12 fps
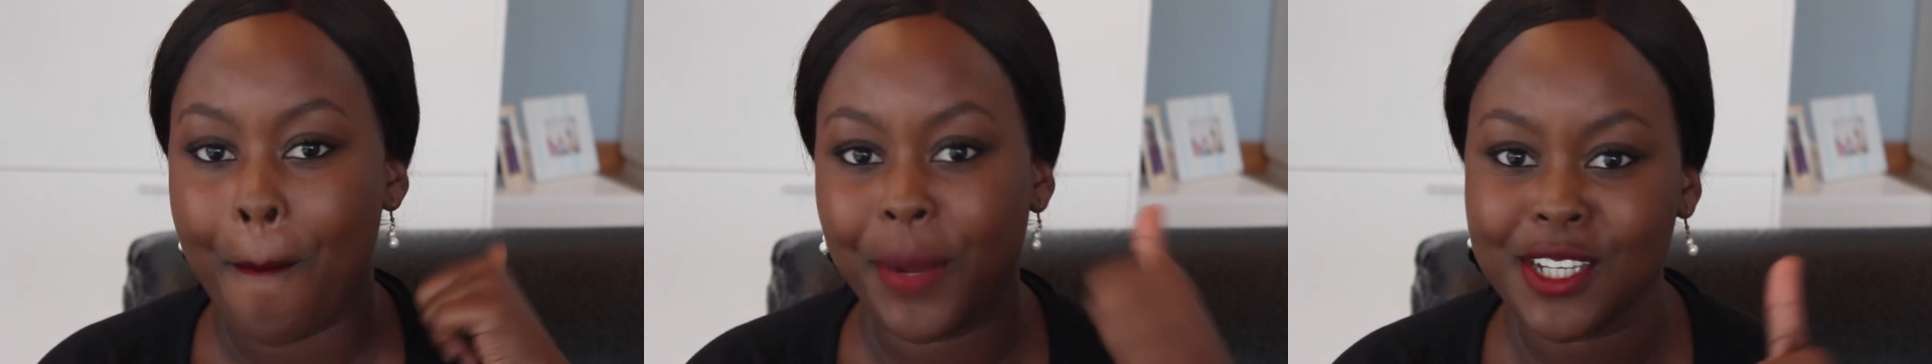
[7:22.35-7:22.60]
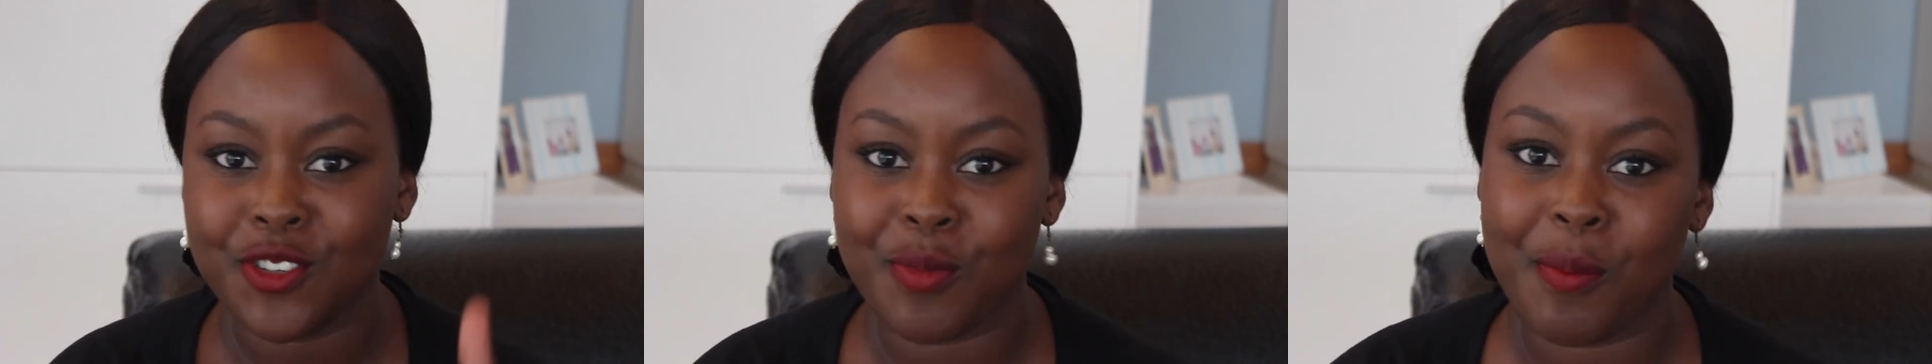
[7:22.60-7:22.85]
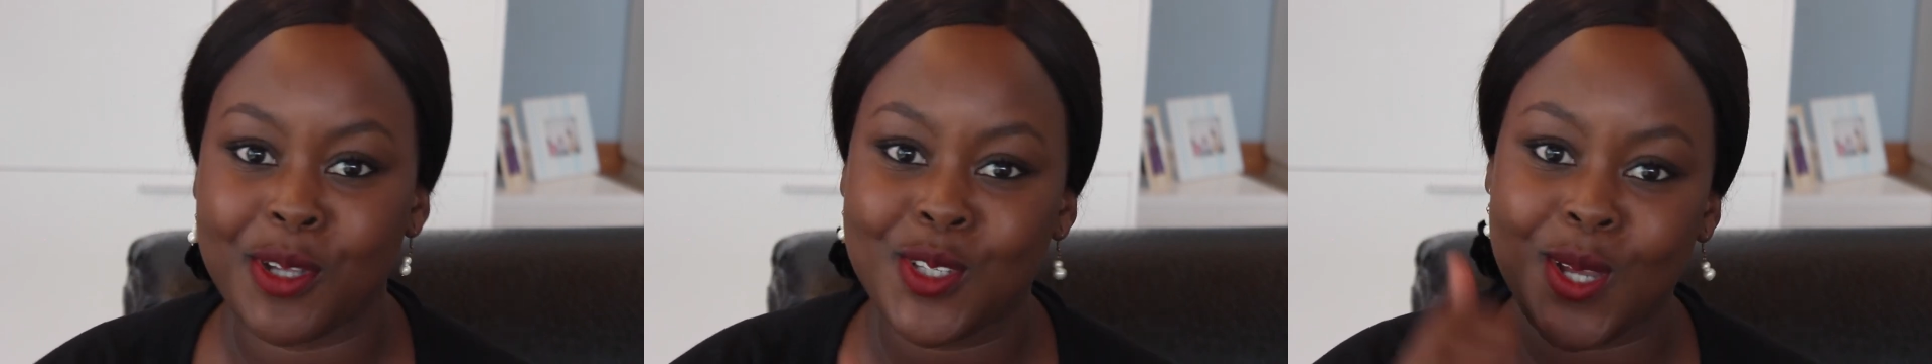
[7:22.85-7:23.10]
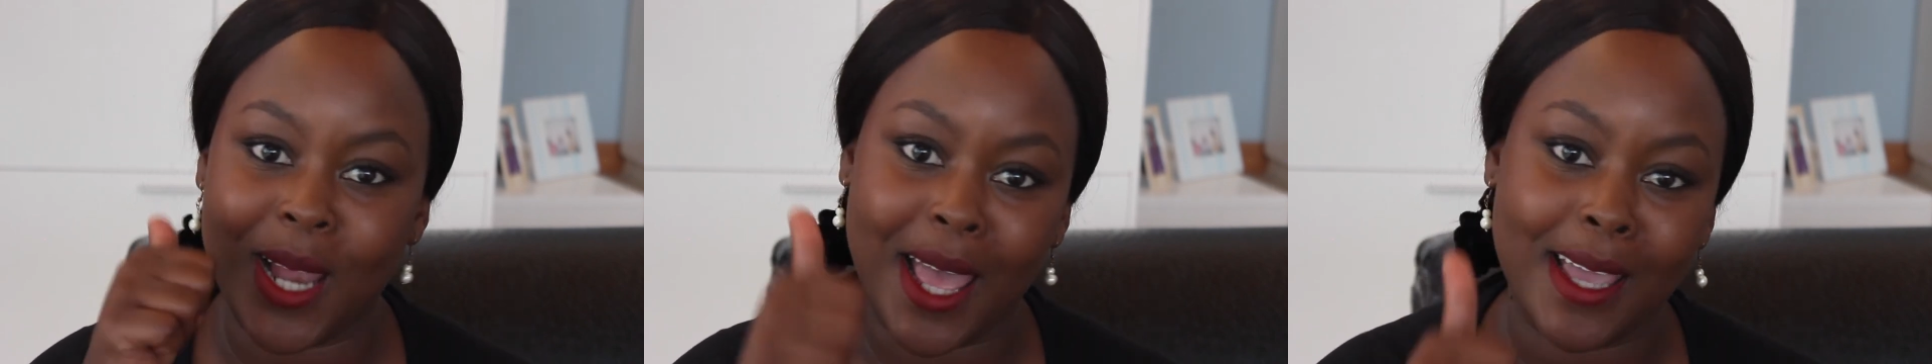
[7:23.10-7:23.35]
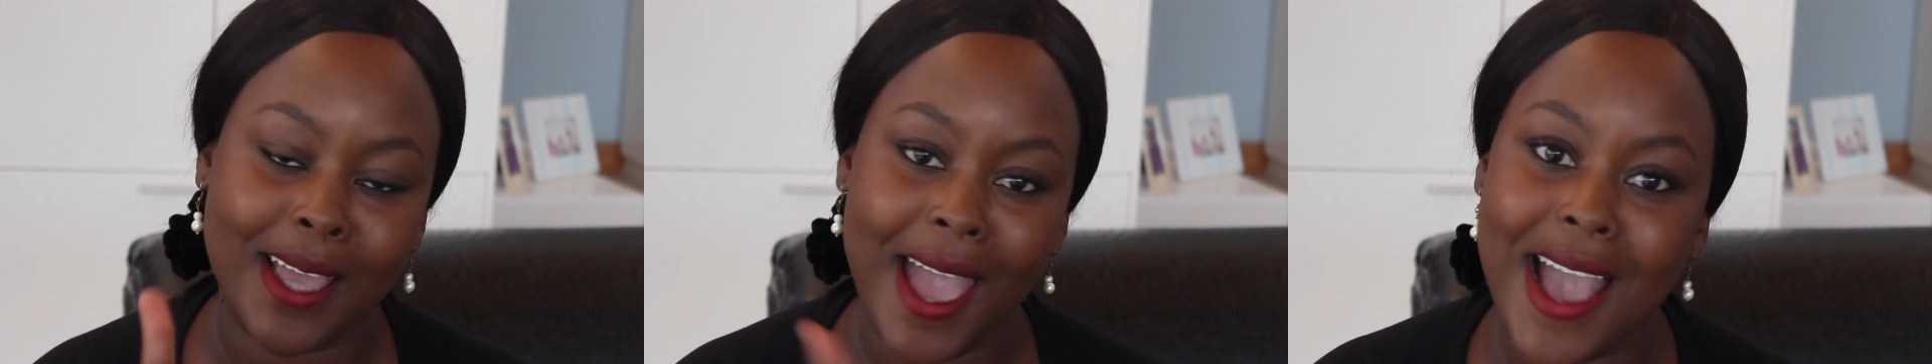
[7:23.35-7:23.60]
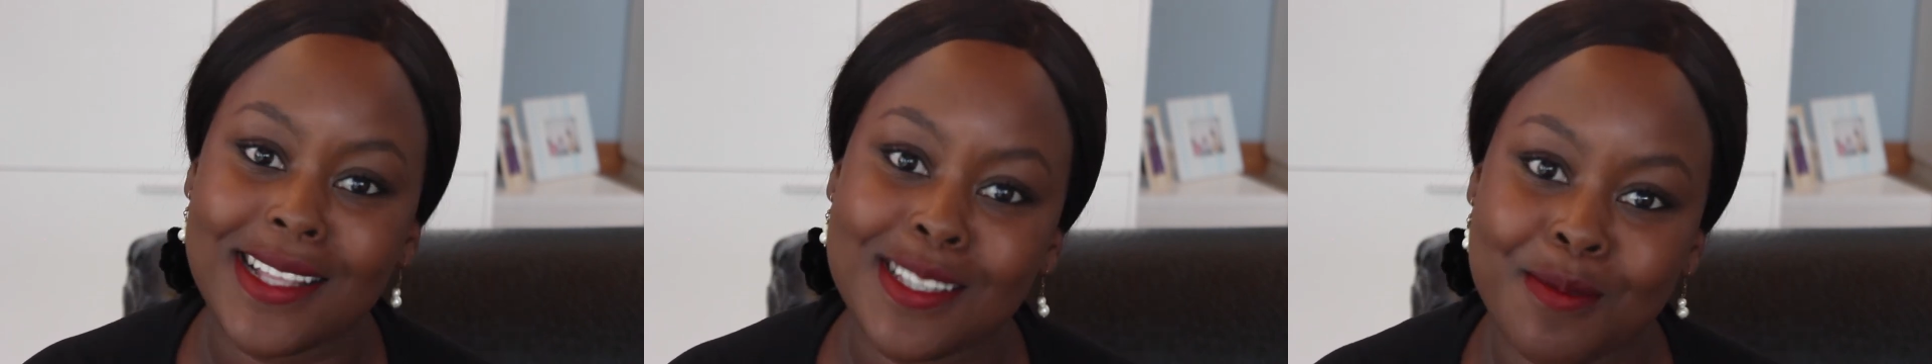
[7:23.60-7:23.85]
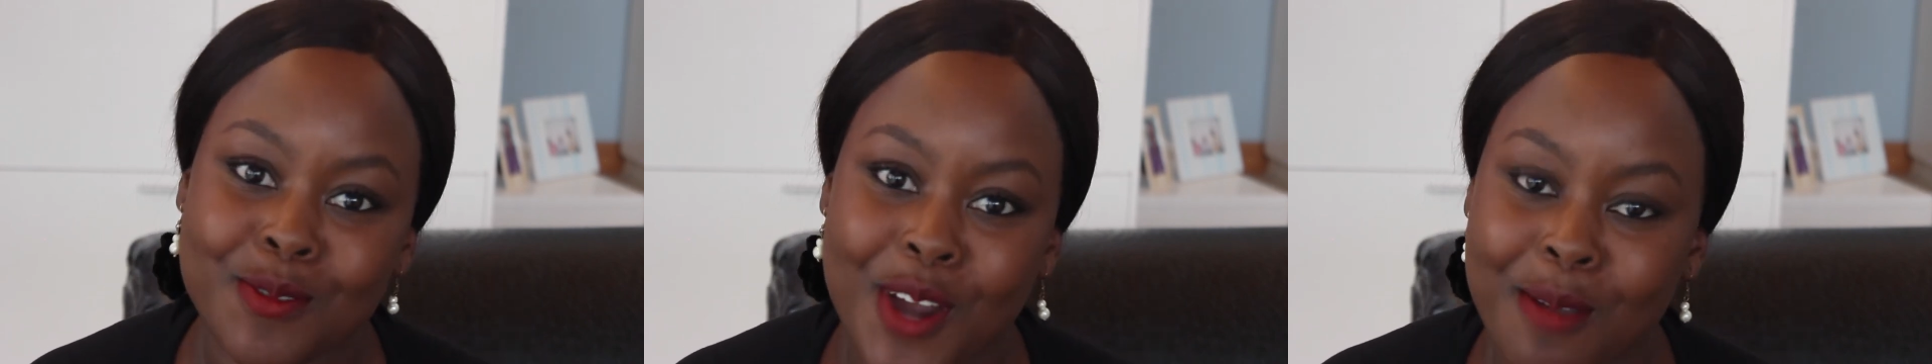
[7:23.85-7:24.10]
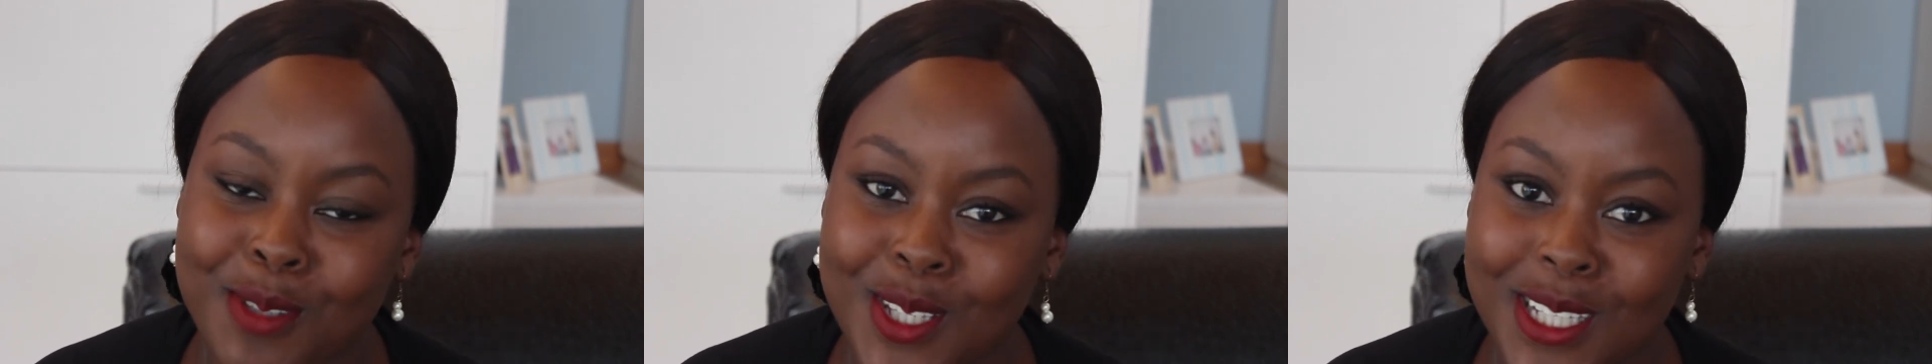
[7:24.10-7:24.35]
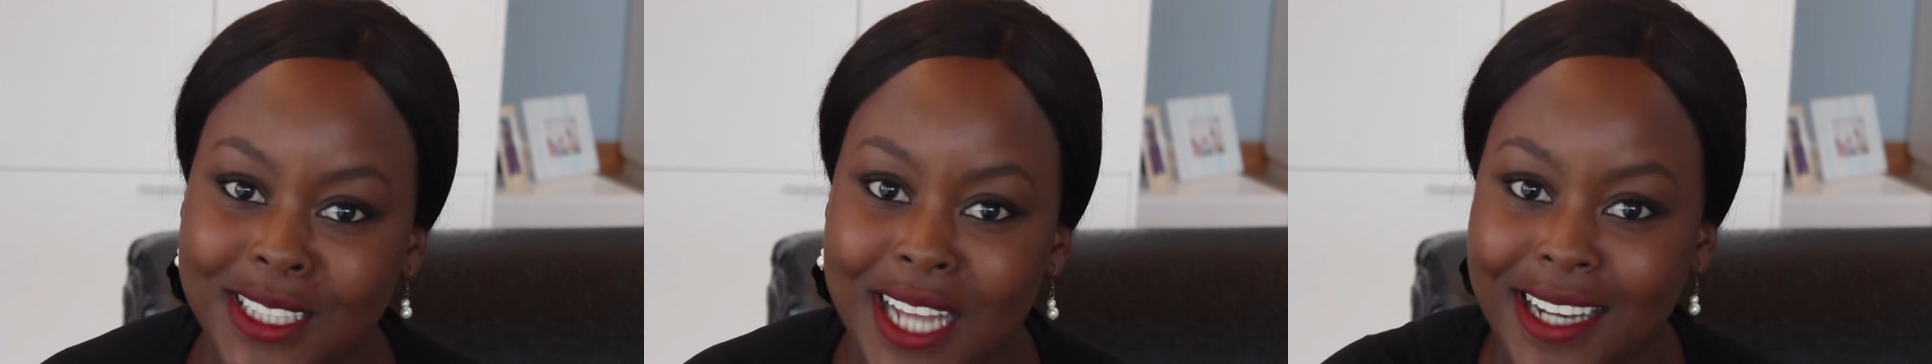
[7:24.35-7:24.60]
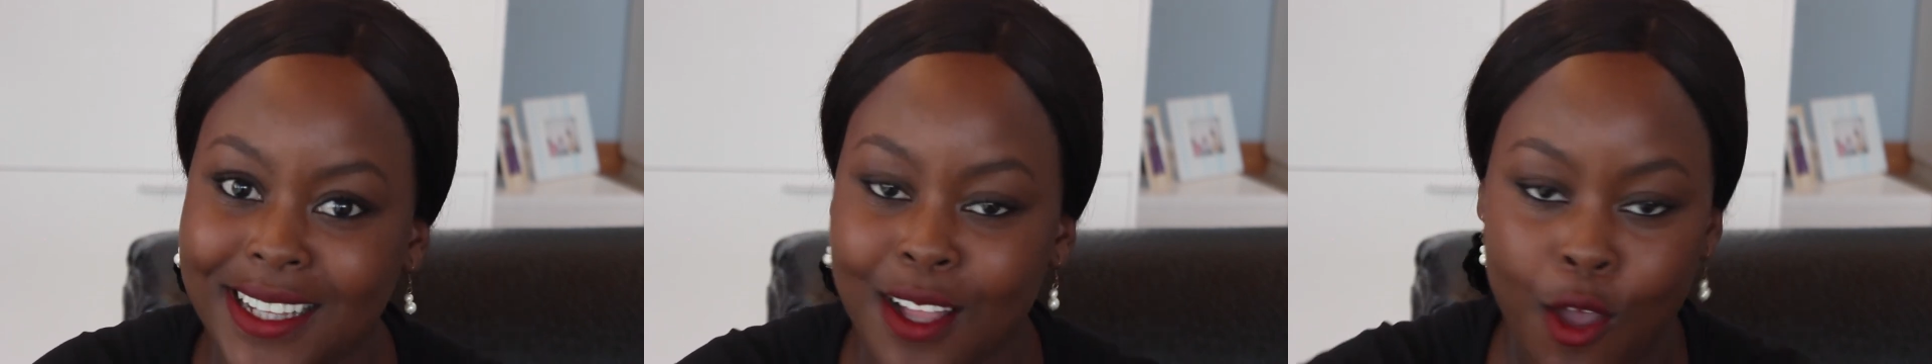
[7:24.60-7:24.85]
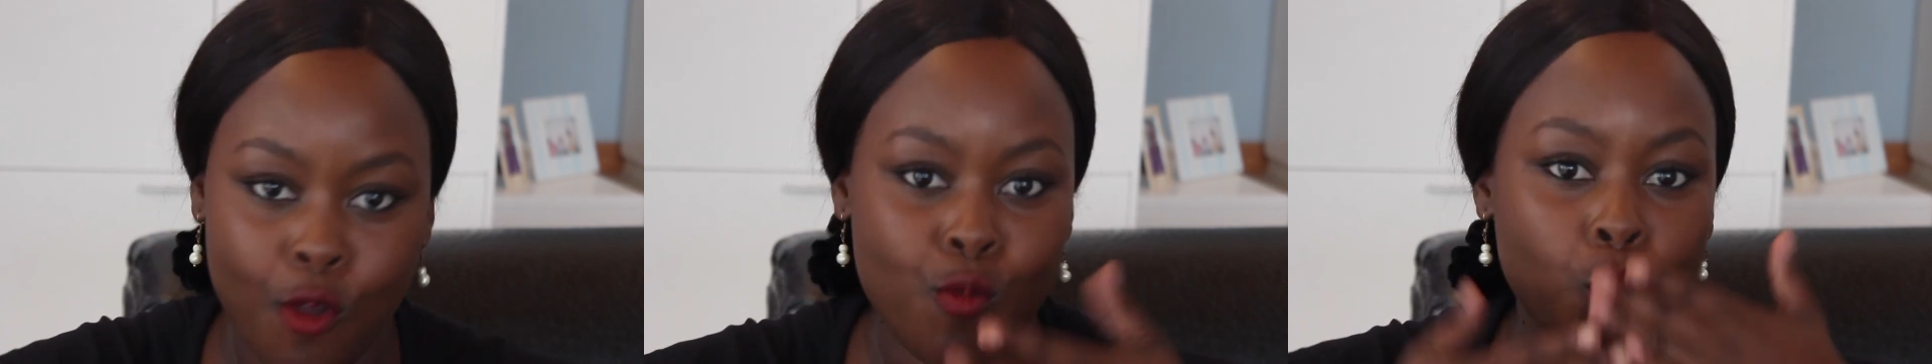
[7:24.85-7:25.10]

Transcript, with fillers: please remember to like and subscribe to the channel